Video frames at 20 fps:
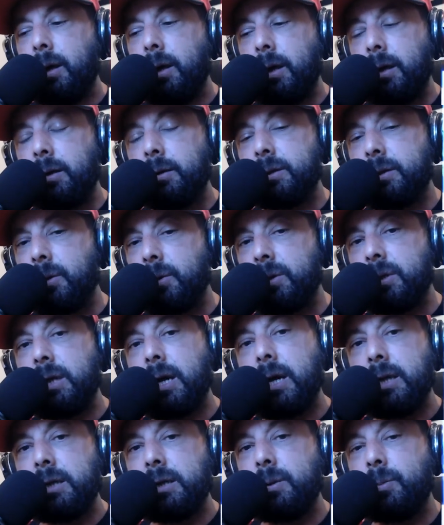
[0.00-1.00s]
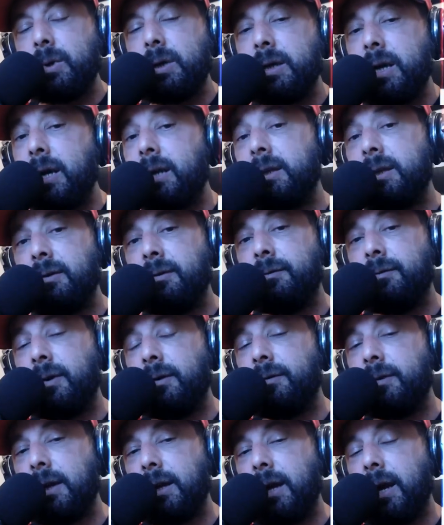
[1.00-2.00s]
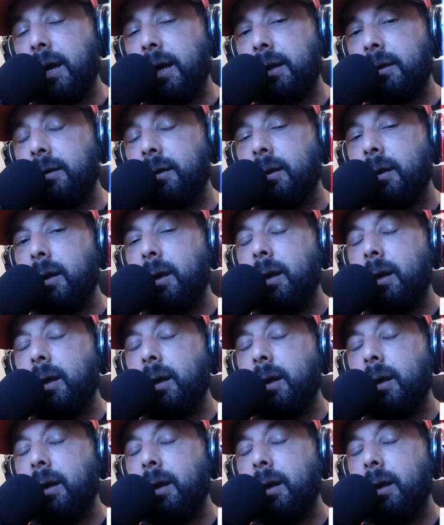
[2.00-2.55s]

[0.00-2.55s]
in association with 1958,